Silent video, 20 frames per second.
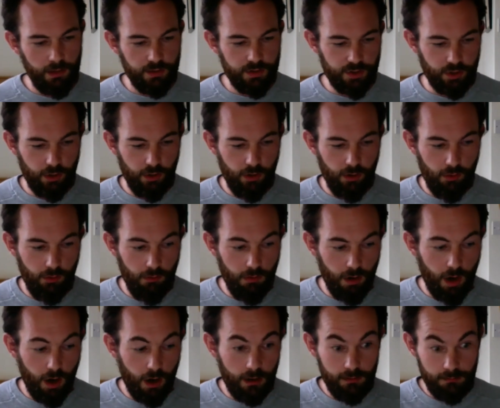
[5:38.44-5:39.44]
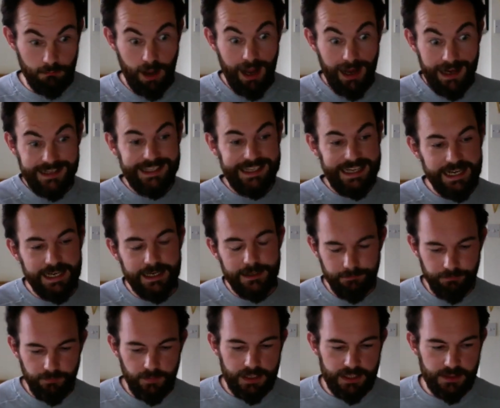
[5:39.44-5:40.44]
So our
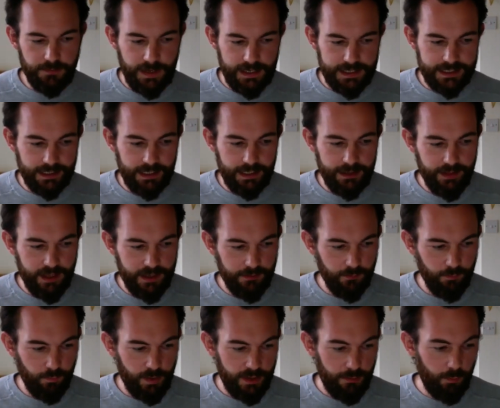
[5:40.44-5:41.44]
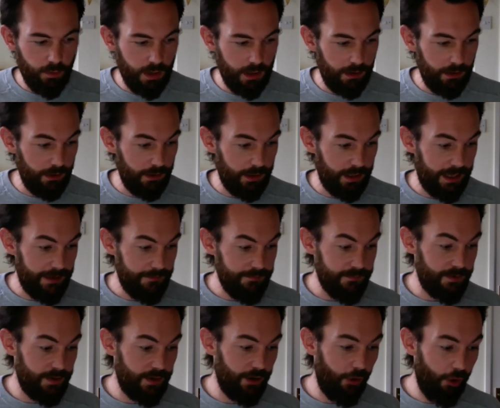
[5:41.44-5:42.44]
idea is basically that we
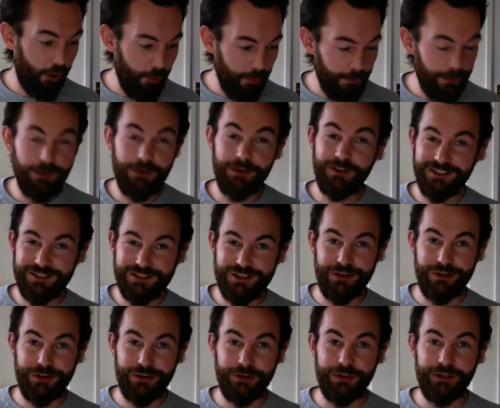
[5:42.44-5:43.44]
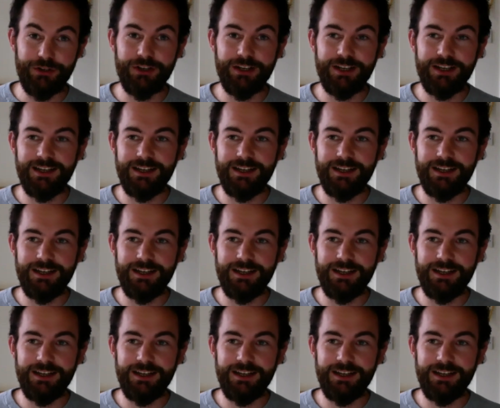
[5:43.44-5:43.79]
will hope to,